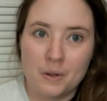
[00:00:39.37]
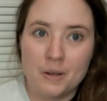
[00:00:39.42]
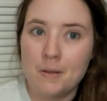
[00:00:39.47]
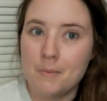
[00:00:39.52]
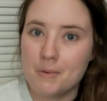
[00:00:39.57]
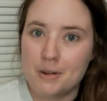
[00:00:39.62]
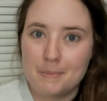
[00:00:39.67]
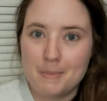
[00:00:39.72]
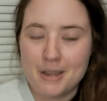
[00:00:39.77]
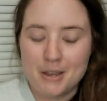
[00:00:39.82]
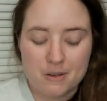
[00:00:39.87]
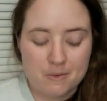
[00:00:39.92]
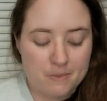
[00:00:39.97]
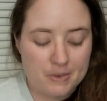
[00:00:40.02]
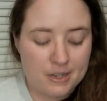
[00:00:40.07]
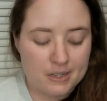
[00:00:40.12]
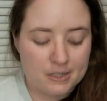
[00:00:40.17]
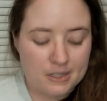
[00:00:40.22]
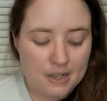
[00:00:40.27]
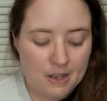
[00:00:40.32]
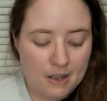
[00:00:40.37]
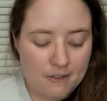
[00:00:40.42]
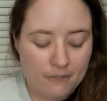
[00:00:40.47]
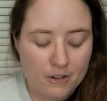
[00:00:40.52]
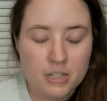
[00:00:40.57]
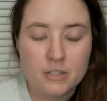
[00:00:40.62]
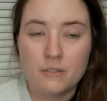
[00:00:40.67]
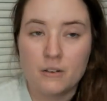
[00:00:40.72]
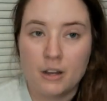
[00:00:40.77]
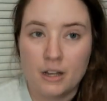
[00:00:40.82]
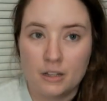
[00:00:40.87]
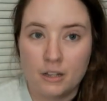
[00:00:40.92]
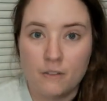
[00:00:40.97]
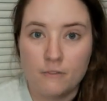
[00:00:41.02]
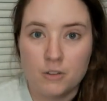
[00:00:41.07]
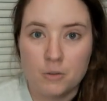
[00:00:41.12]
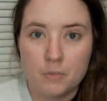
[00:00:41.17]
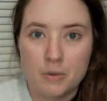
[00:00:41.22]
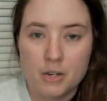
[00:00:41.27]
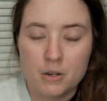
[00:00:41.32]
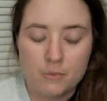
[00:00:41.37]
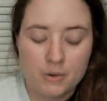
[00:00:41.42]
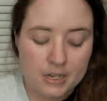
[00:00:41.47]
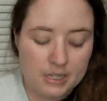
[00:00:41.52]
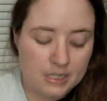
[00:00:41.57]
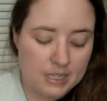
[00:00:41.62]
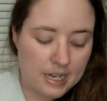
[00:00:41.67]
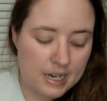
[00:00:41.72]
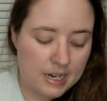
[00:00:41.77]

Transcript: well, I'm gonna make them because first of all, I loved them anyways,